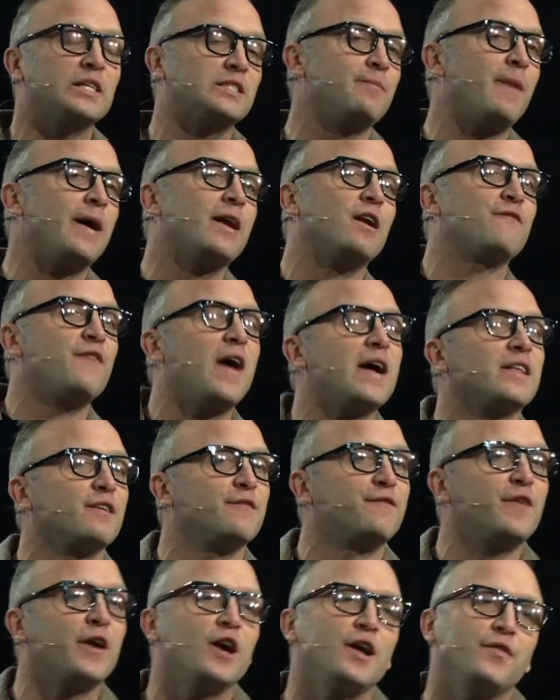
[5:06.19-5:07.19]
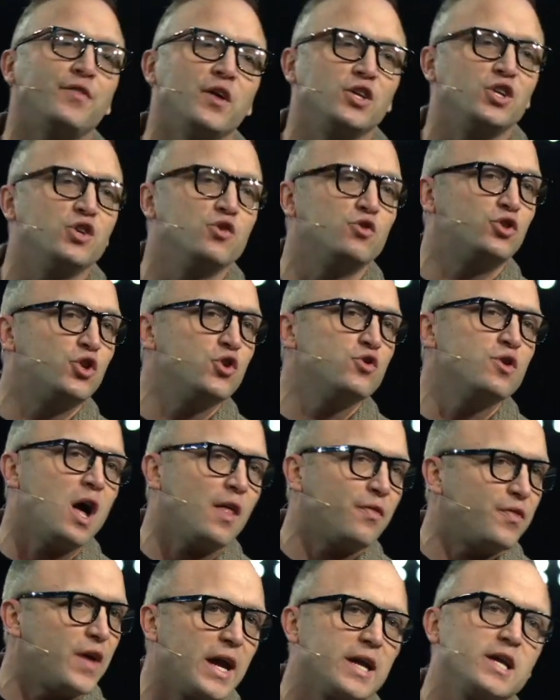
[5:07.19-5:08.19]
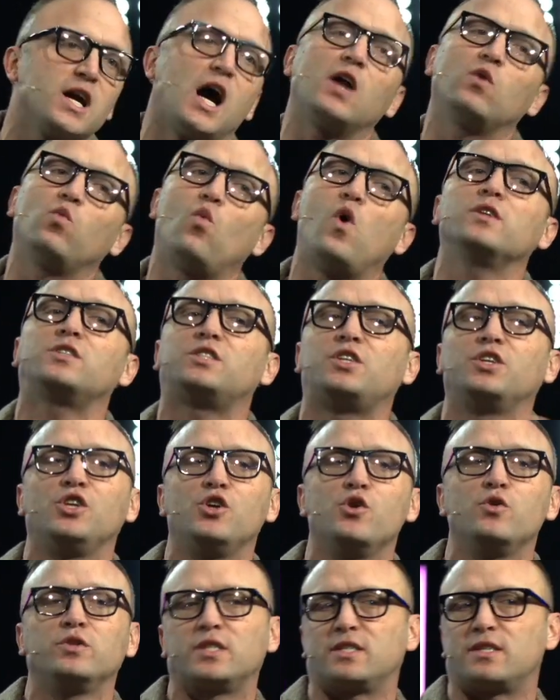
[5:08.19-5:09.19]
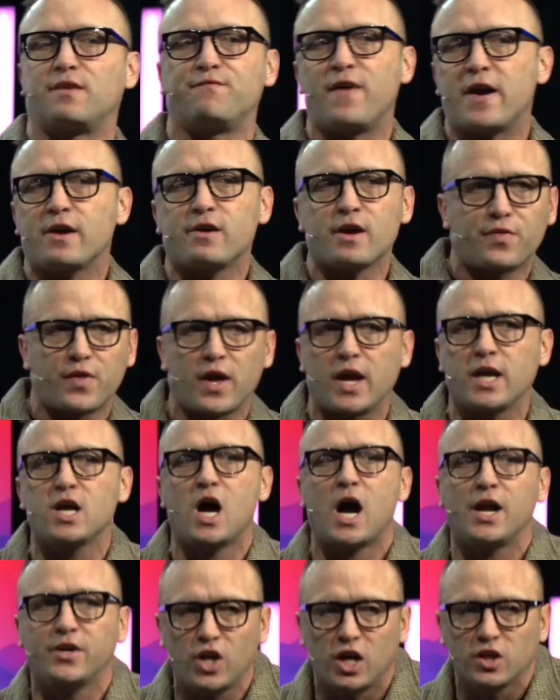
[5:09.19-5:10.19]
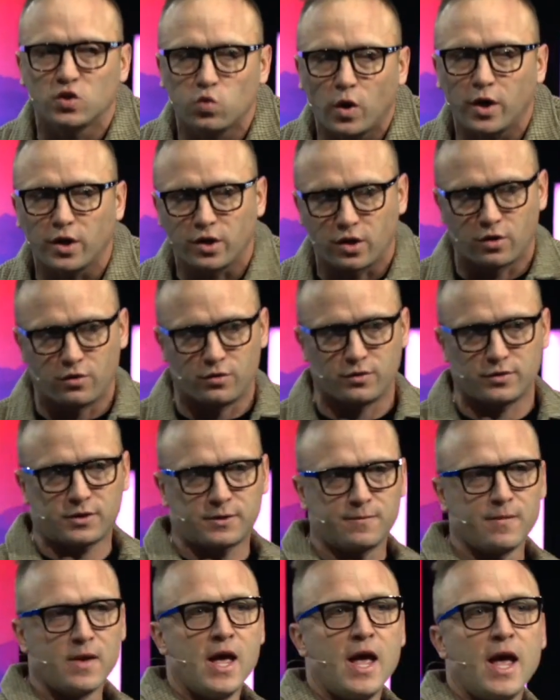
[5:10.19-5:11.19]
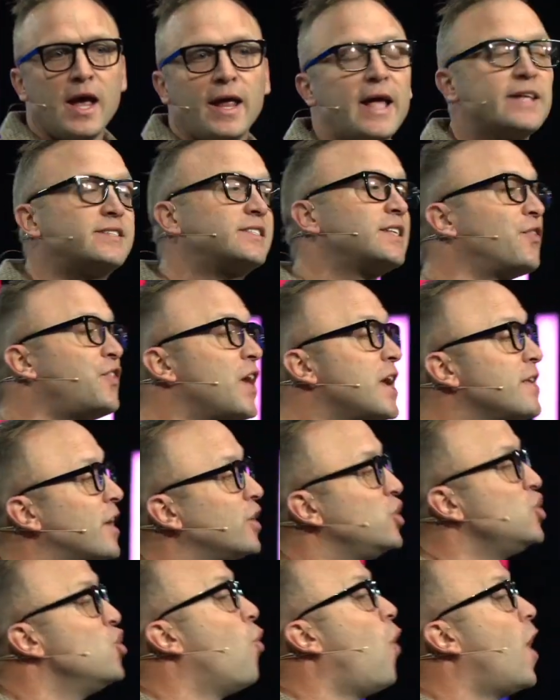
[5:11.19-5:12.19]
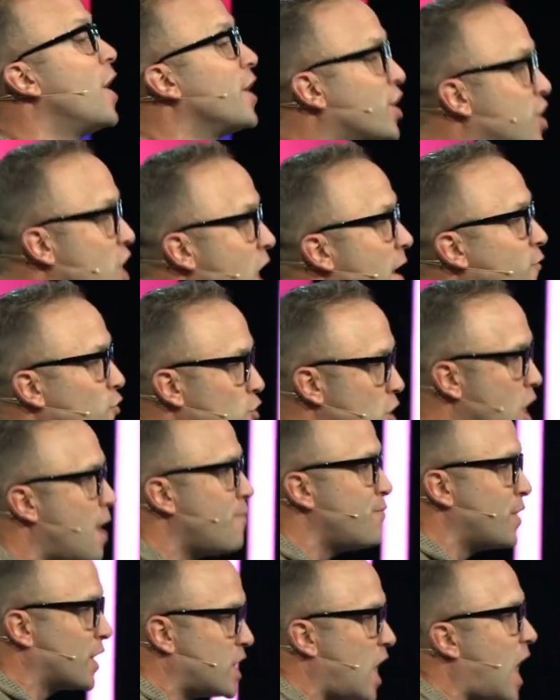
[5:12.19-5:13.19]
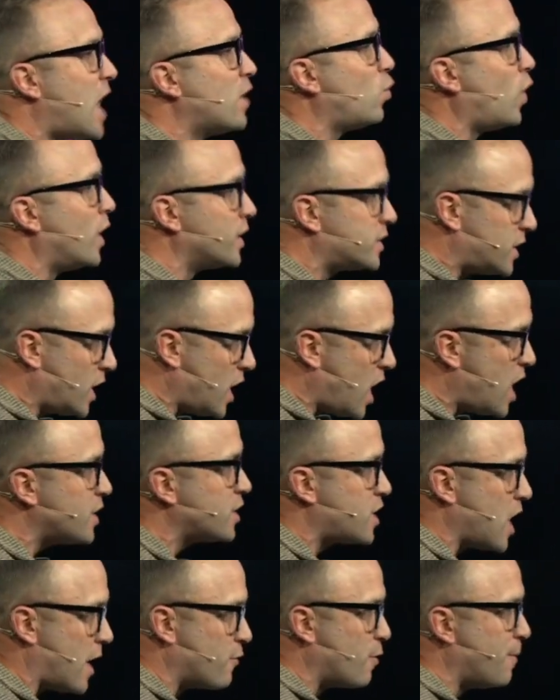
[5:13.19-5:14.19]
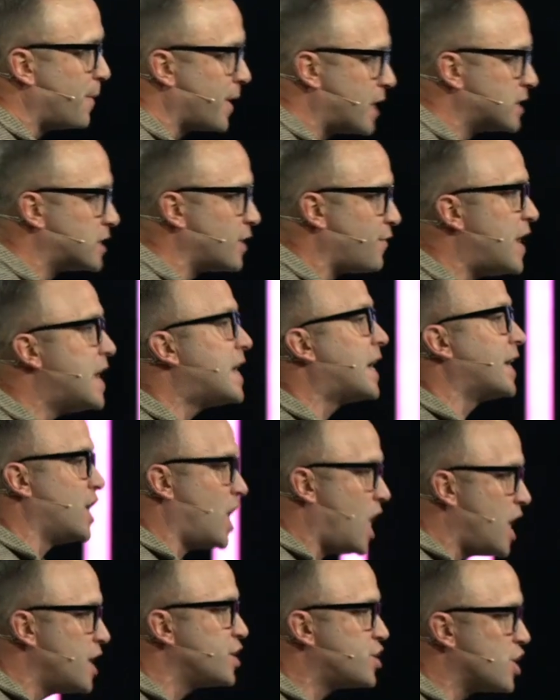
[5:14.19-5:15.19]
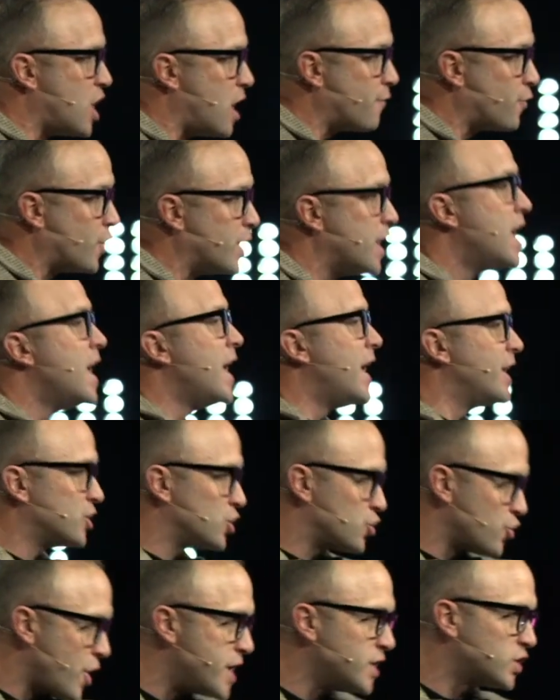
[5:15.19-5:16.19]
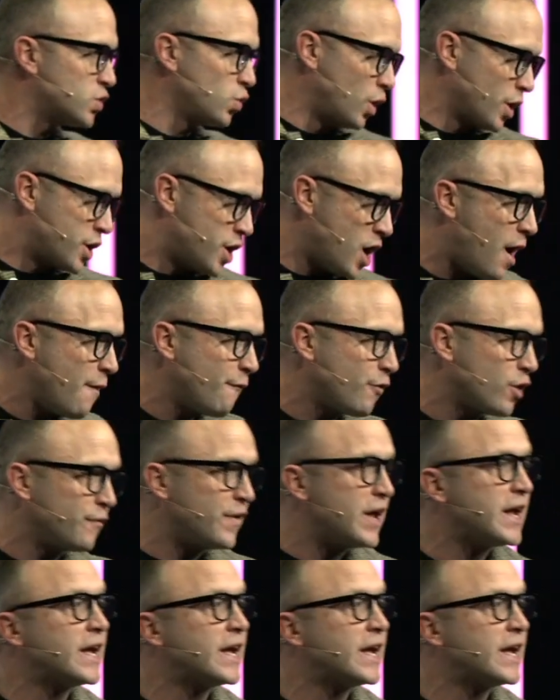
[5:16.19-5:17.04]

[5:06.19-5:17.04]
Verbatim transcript: As a matter of fact, the very thing you do not think God wants to use is the very thing God does want to use. It's the thing that you want to cover up that God wants to uncover, because if He can uncover it, His grace will cover it.